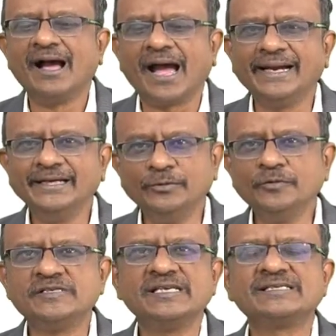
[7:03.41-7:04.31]
I do
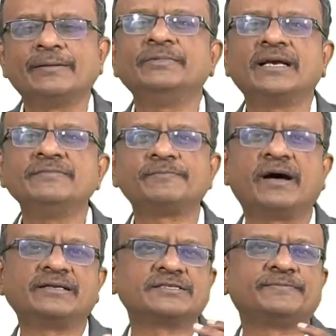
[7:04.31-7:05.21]
see sometimes
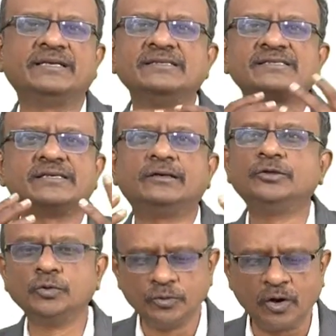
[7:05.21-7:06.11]
participants
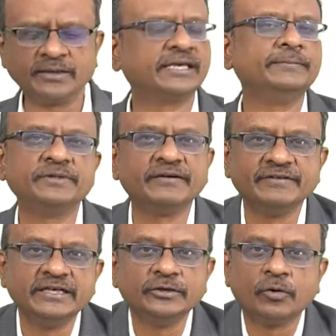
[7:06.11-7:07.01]
do not keep their
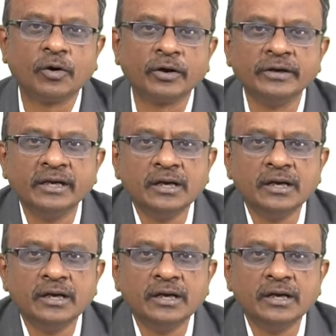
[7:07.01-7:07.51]
video on,